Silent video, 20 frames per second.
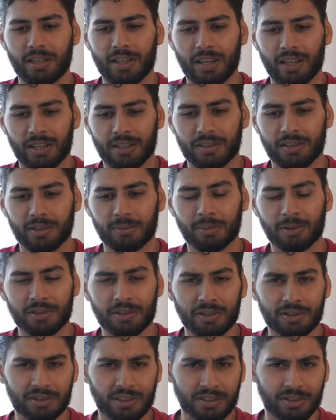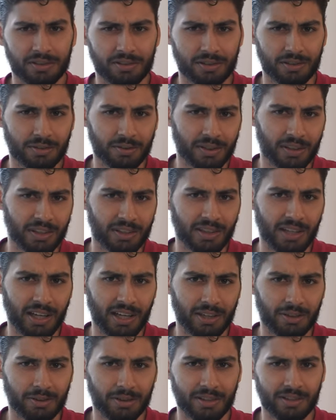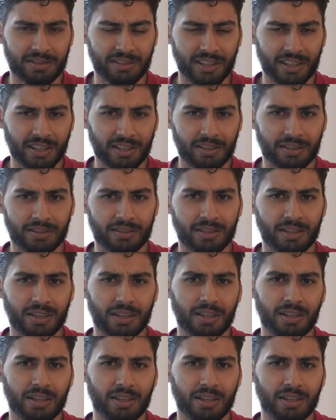and I'll put those on the screen now in a second.